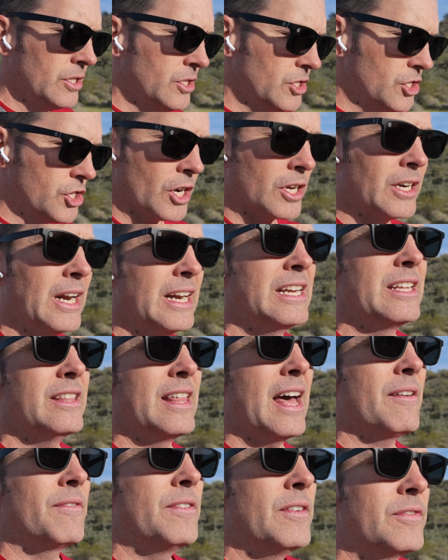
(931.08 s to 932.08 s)
Chuck and I did
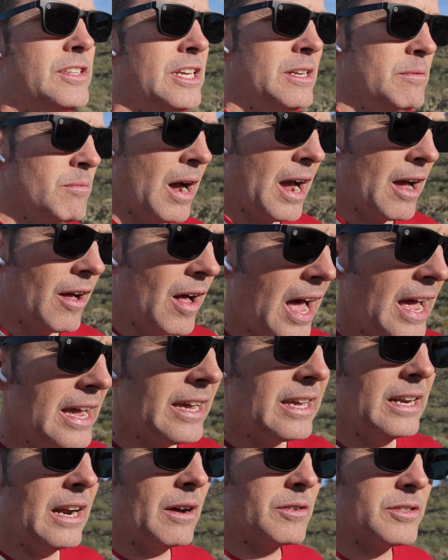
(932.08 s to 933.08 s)
that 15-mile
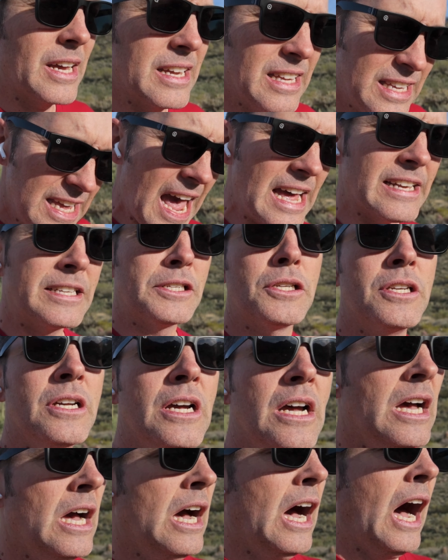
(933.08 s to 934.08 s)
hike, and I was like, yes,
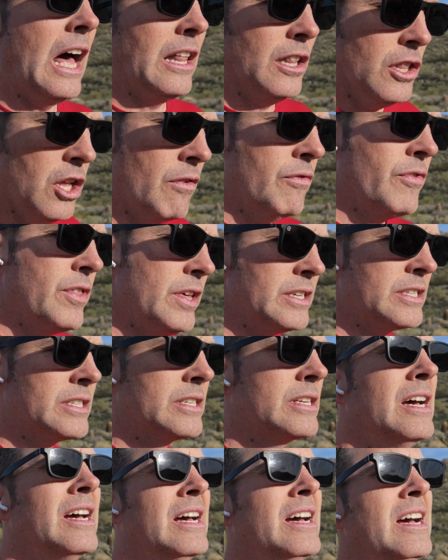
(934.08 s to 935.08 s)
I love
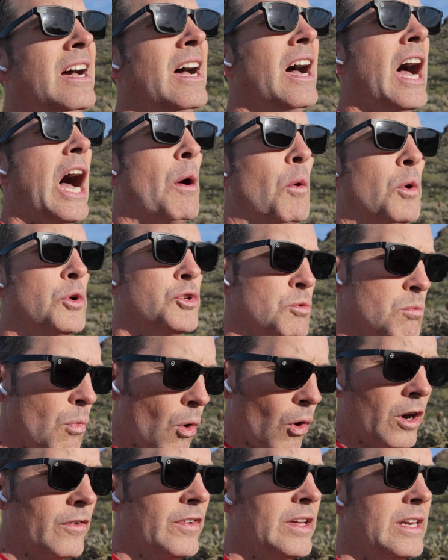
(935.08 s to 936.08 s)
this. I want to do
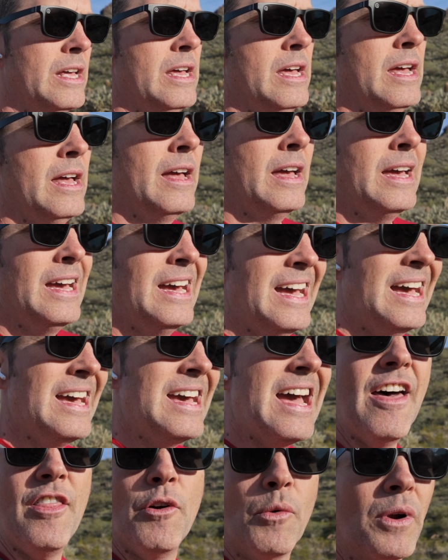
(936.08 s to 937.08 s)
more of it.
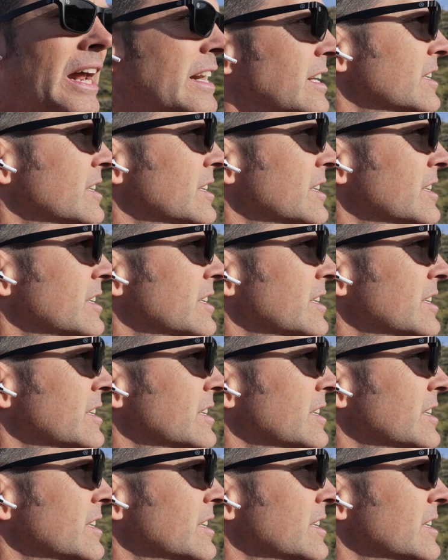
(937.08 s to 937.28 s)
And then when I